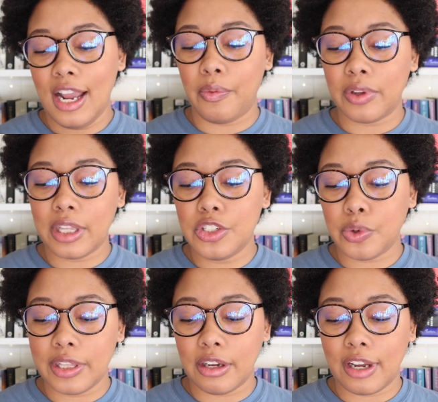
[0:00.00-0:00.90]
I really
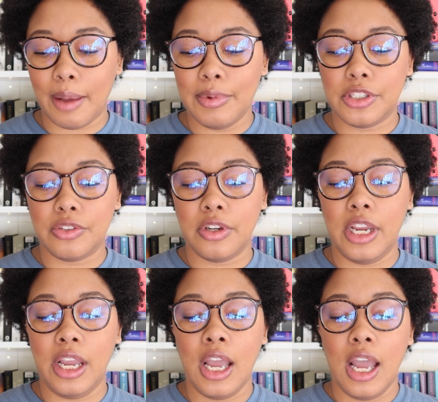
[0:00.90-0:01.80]
enjoyed their
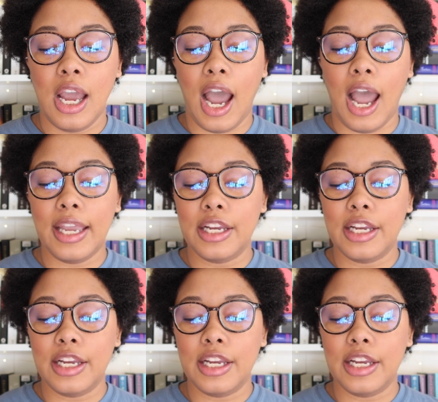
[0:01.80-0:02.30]
chemistry. I